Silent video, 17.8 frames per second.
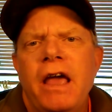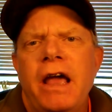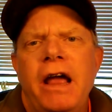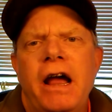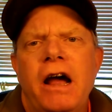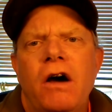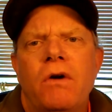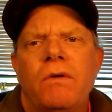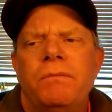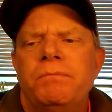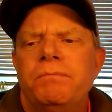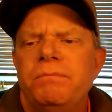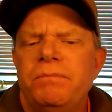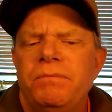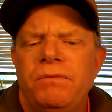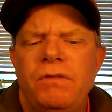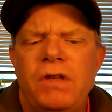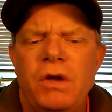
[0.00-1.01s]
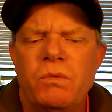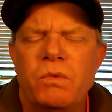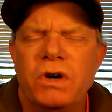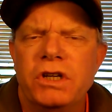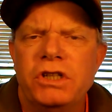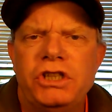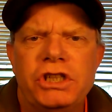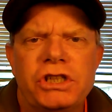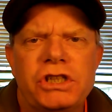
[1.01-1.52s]
how they
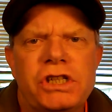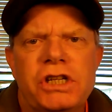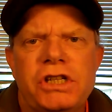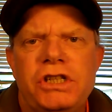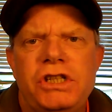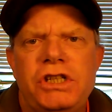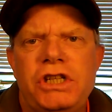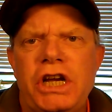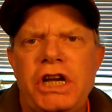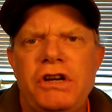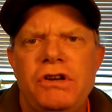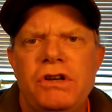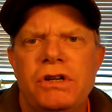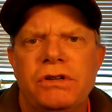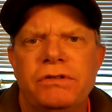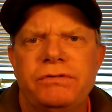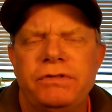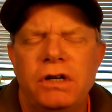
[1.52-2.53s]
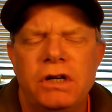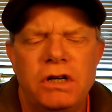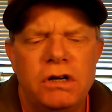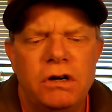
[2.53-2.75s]
want to just continue to